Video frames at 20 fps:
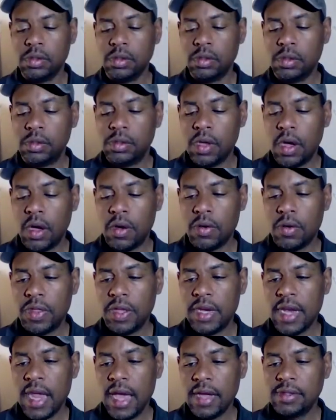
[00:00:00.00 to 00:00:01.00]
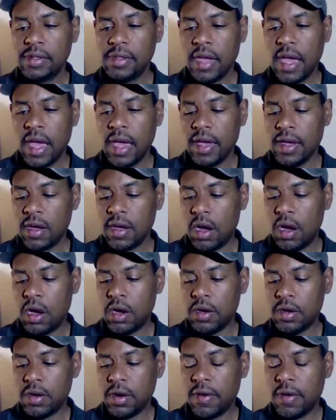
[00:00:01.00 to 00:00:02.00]
So the next day,
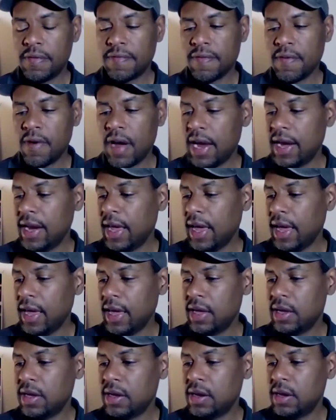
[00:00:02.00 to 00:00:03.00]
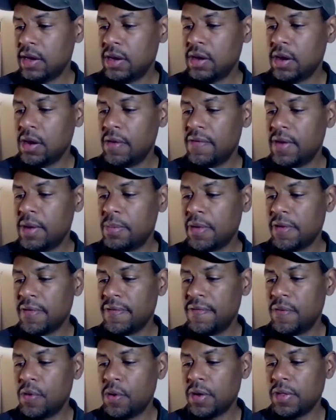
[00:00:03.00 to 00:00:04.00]
on Friday, November
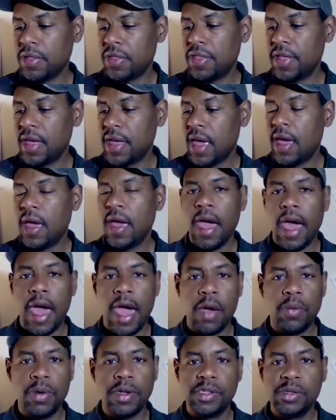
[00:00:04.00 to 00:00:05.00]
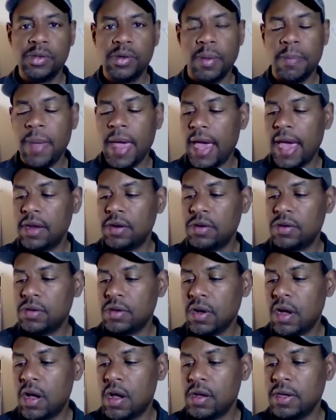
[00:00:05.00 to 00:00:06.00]
4th, I went to a panel
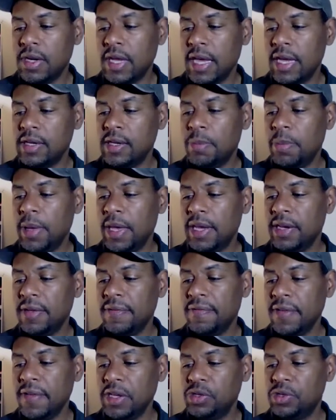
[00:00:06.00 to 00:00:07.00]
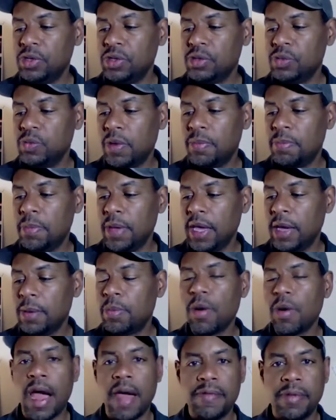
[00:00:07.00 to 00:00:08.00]
called Independent Features with Big
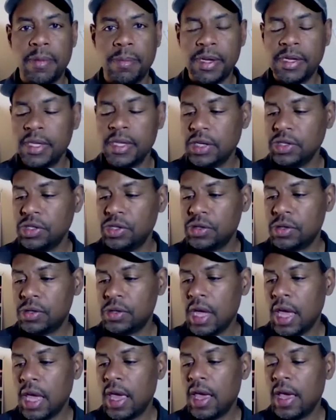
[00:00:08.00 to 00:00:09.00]
Profit Potential.